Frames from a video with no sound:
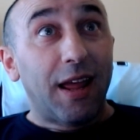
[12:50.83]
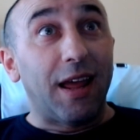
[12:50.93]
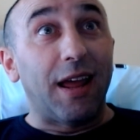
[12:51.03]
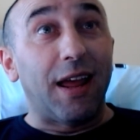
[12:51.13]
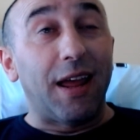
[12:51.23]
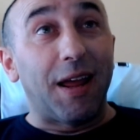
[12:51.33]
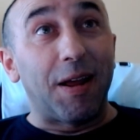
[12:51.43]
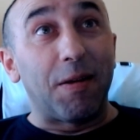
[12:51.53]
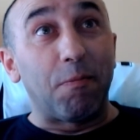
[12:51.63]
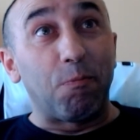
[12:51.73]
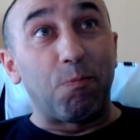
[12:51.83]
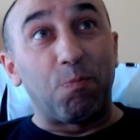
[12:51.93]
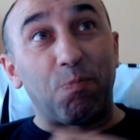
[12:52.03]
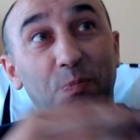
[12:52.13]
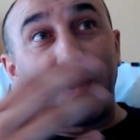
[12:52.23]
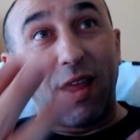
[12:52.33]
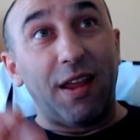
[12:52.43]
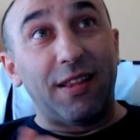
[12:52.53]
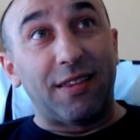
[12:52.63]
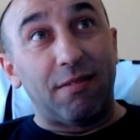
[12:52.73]

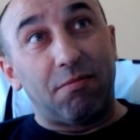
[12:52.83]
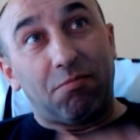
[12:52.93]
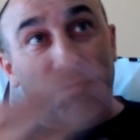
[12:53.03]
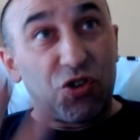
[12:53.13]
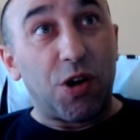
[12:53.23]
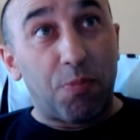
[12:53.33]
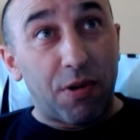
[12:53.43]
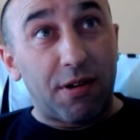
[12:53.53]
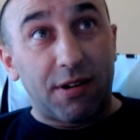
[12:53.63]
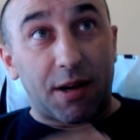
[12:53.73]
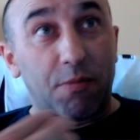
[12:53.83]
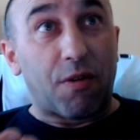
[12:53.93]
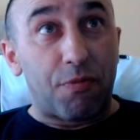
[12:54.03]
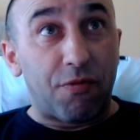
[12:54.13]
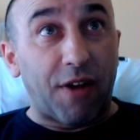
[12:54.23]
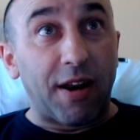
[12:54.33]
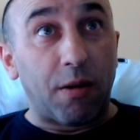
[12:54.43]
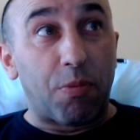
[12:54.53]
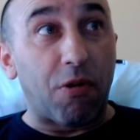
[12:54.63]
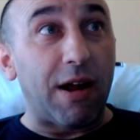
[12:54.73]
In cheaper in terms of
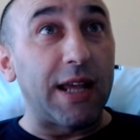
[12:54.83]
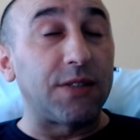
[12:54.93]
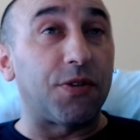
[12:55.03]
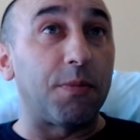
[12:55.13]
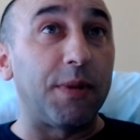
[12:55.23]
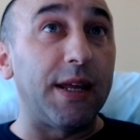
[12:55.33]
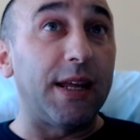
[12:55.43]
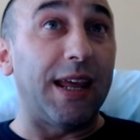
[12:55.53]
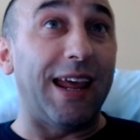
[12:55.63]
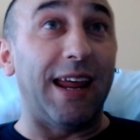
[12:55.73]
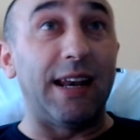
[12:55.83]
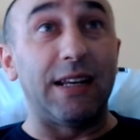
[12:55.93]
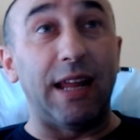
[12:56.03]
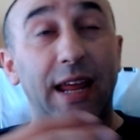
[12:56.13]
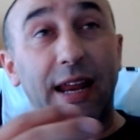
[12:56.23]
final price for me, and